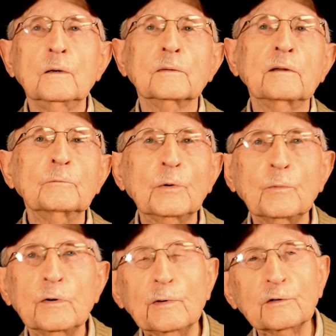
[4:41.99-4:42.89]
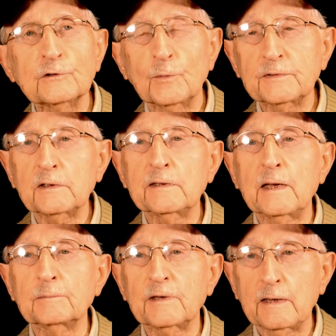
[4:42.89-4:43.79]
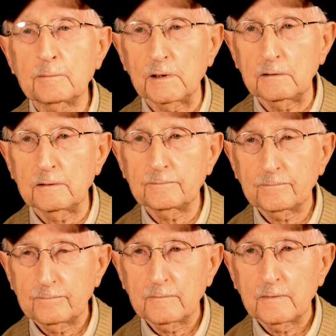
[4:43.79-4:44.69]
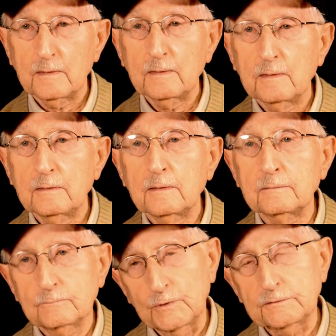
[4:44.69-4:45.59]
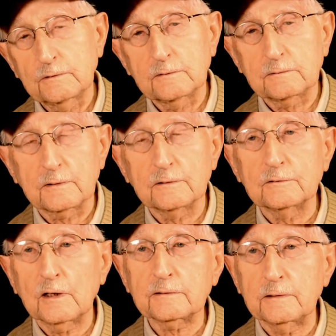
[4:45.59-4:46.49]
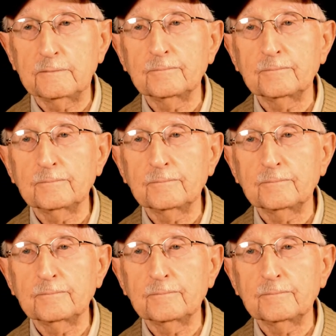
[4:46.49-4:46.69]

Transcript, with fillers: Oh, then we also went to Camp Campbell. Okay. Which is in Kentucky.